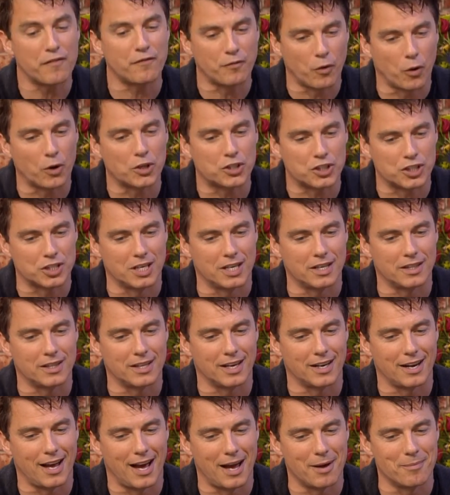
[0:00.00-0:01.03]
fortunate
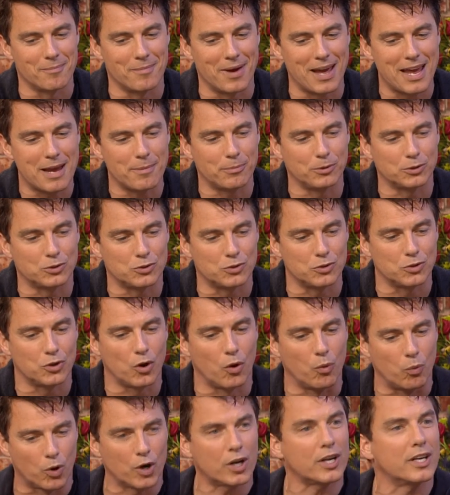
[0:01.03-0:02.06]
that I'm able to
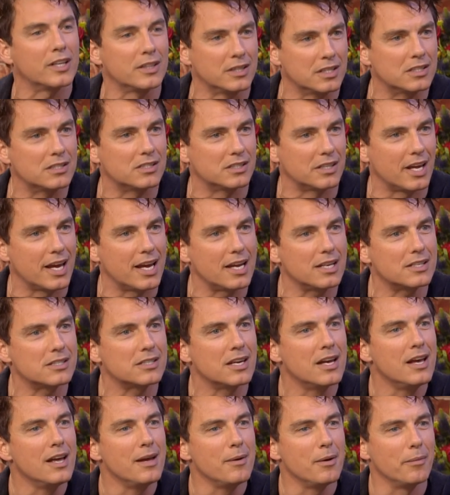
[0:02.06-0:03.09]
go work in the
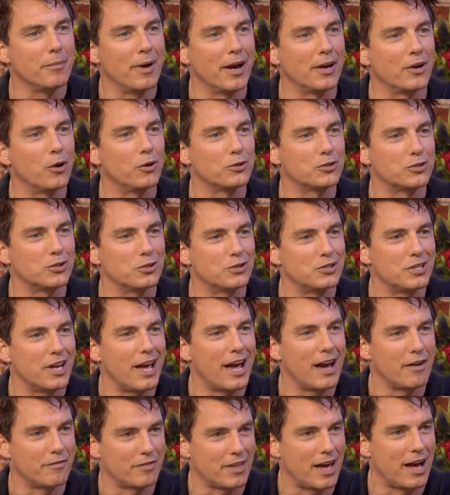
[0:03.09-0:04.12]
States and also to
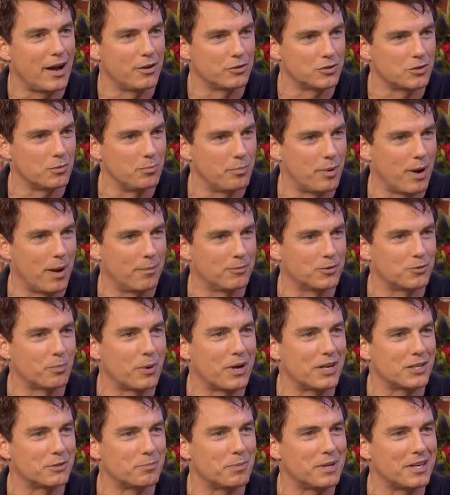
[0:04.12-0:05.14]
have the house in Palm
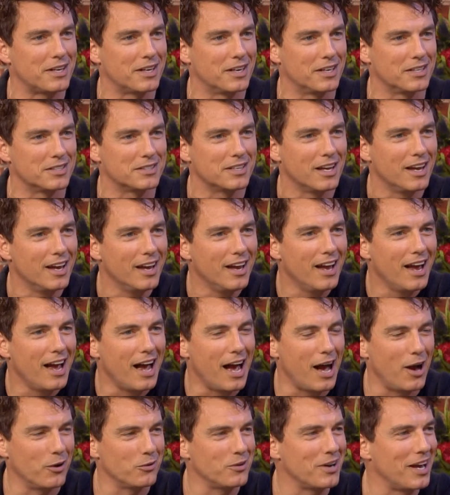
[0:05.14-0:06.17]
Springs, because
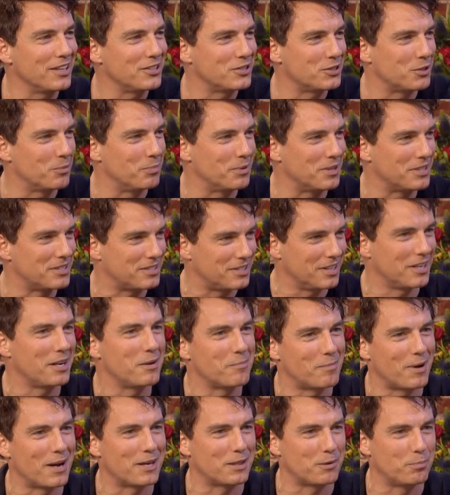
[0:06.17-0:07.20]
how nice to be
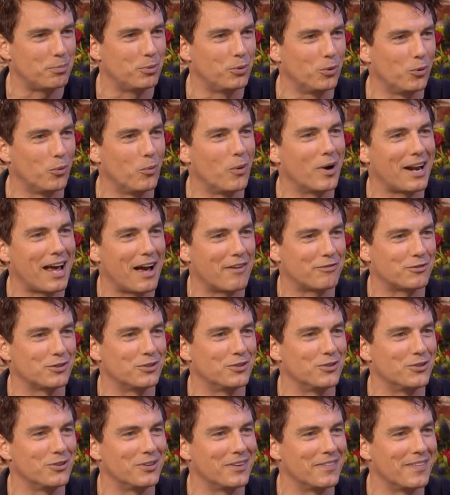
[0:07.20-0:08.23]
sitting by the pool one
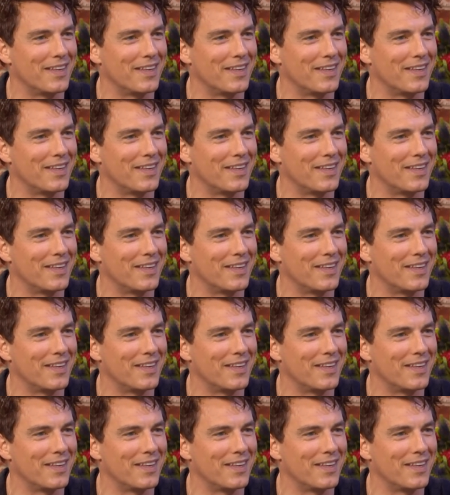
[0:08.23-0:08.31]
afternoon